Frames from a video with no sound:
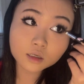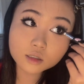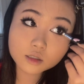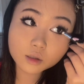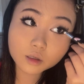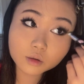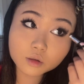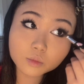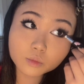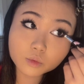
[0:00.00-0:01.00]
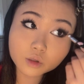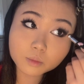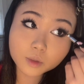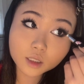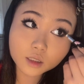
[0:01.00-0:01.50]
so it would
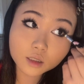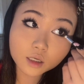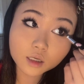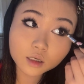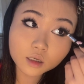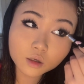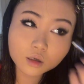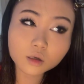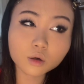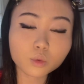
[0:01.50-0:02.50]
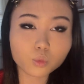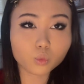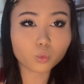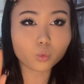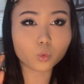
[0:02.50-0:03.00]
be like
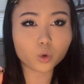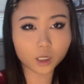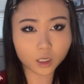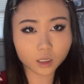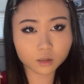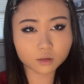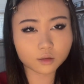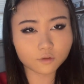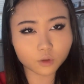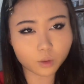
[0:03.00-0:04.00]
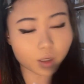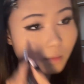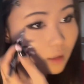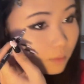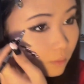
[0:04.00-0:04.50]
one, if you know what I mean.